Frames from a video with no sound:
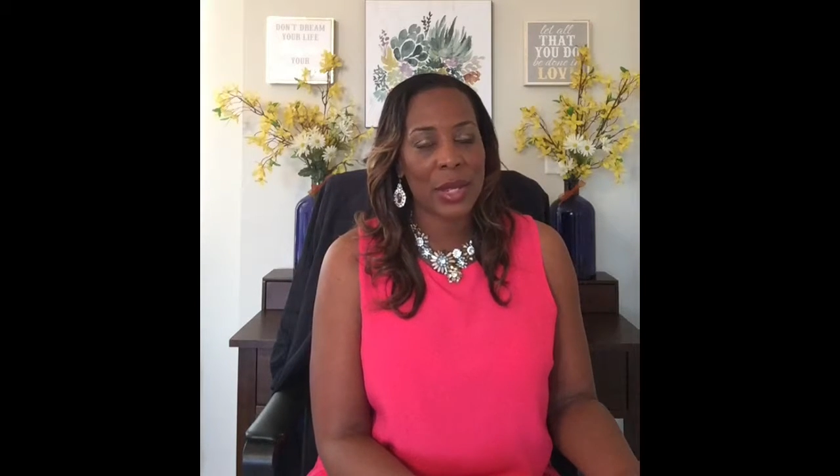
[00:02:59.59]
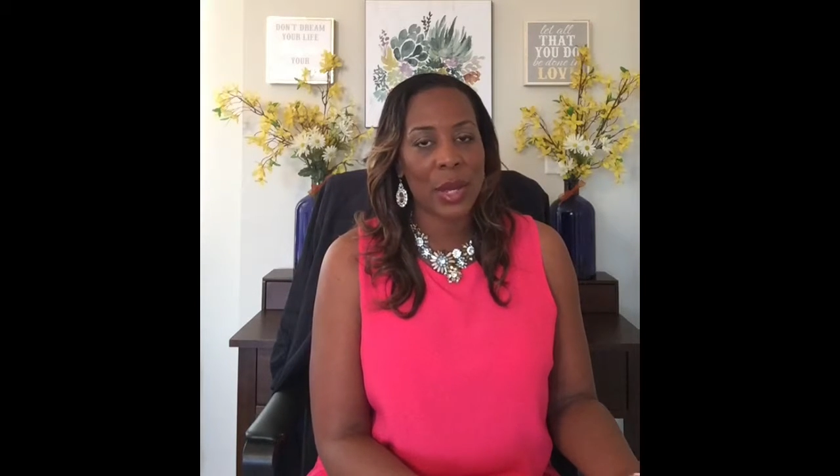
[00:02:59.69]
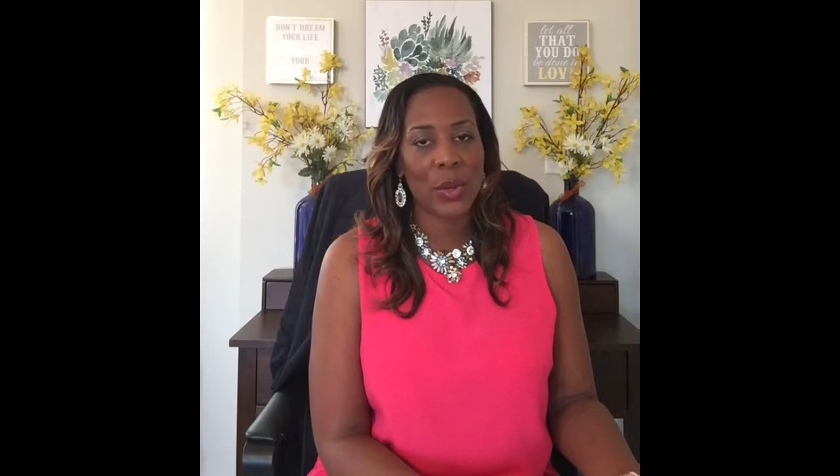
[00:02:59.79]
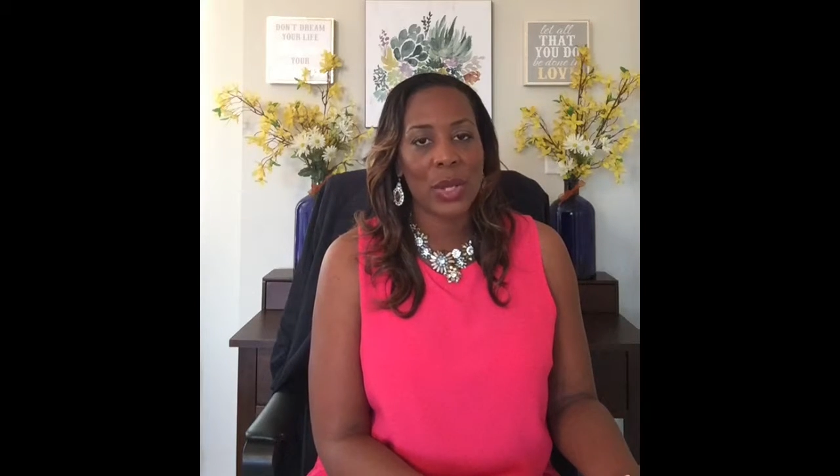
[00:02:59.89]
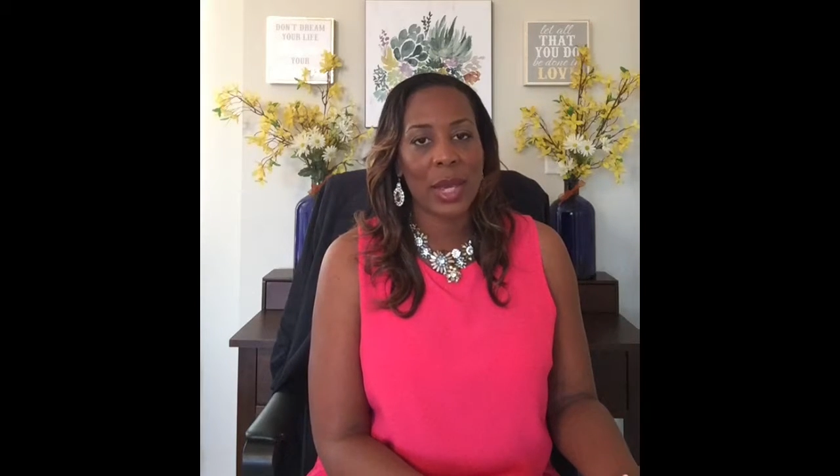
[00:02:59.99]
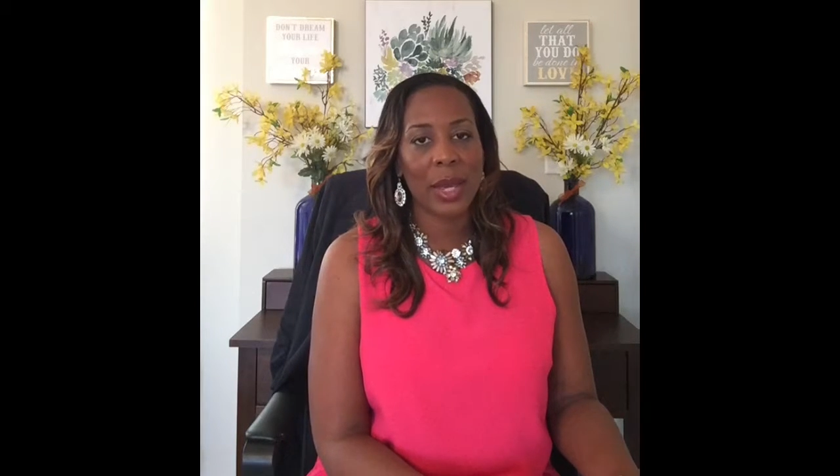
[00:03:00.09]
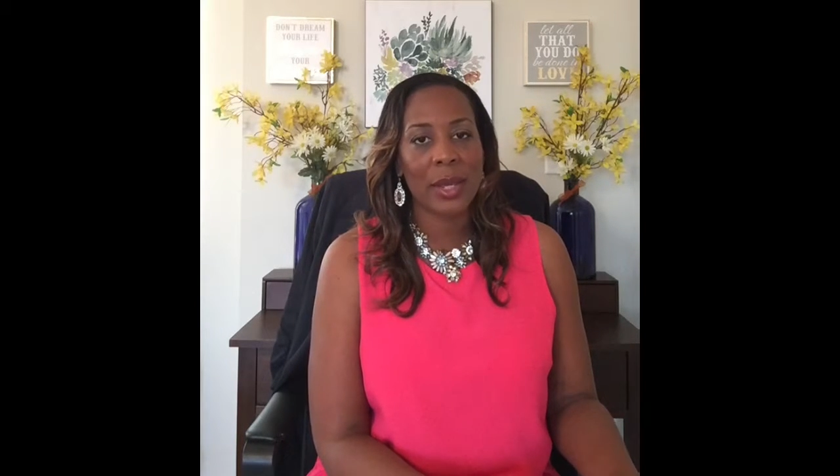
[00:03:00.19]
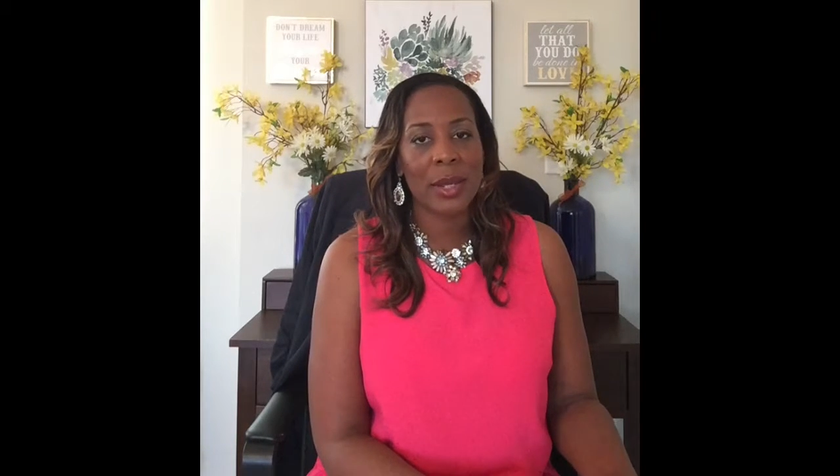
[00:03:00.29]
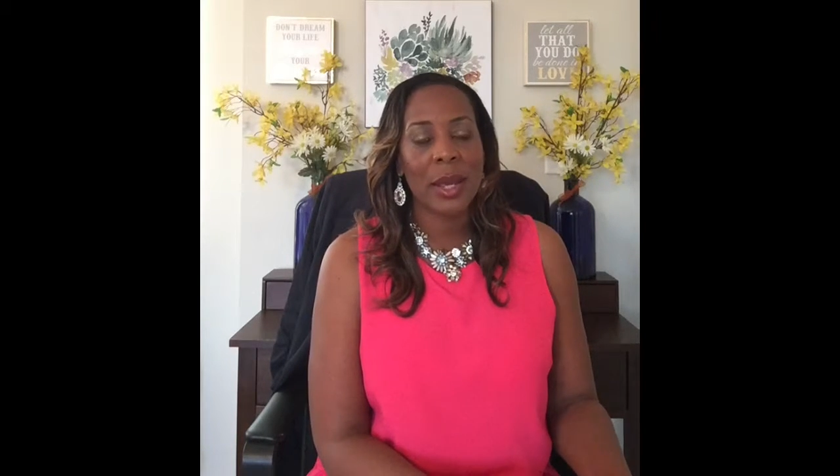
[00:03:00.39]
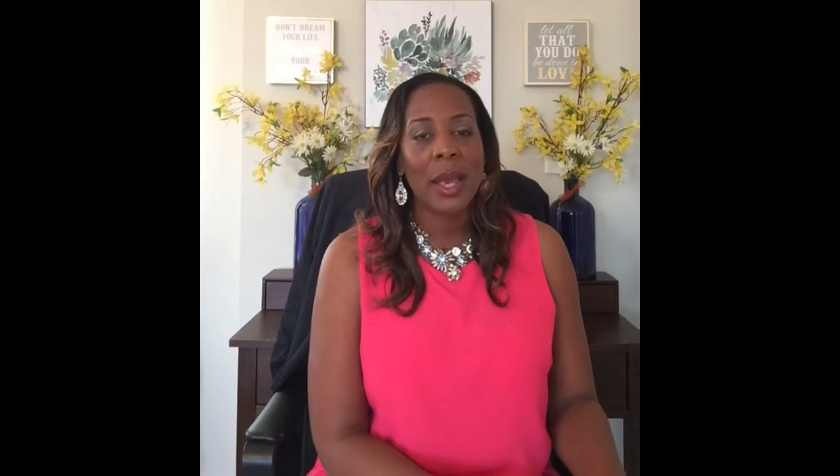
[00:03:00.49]
those
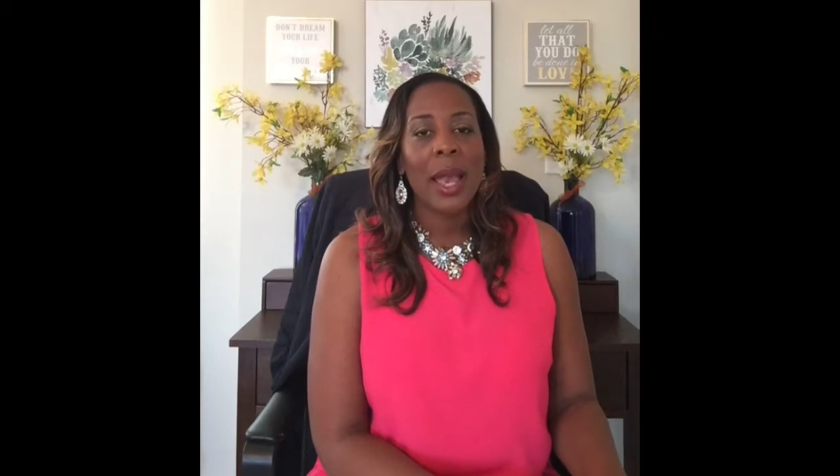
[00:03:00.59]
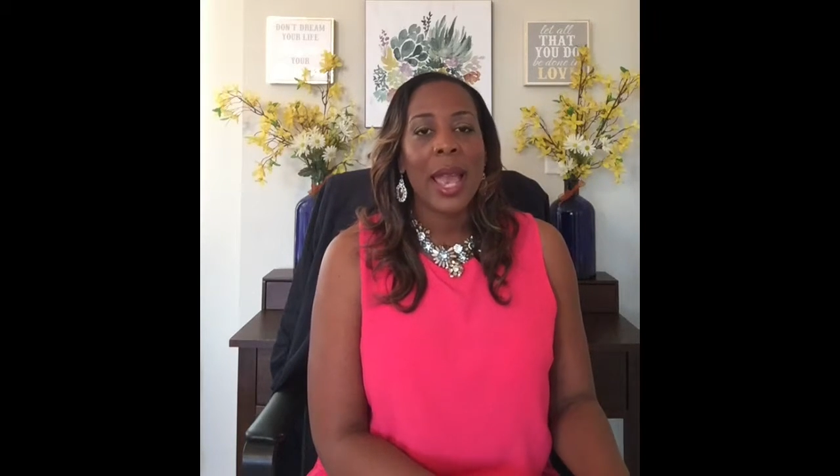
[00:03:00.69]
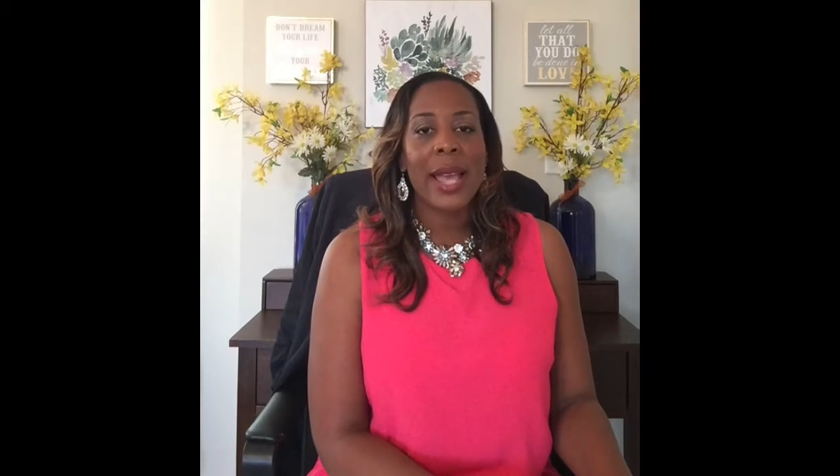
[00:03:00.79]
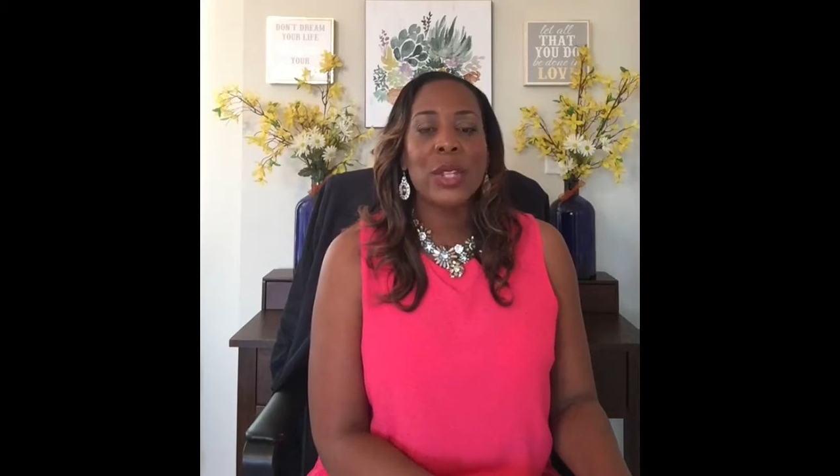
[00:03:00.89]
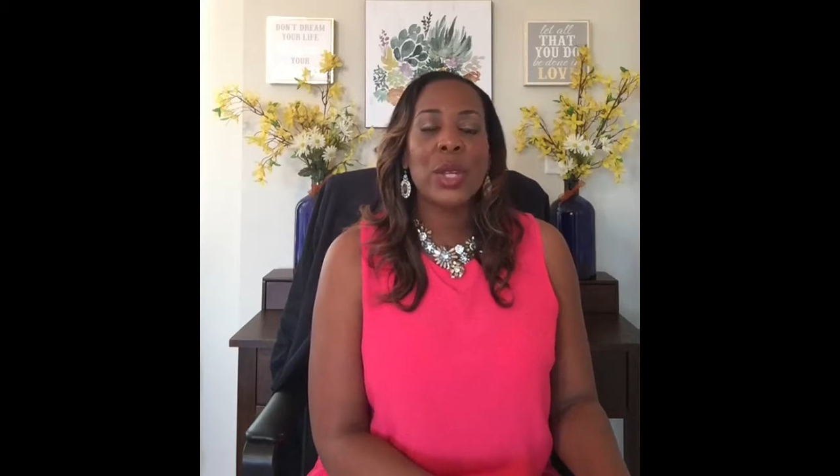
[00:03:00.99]
things. And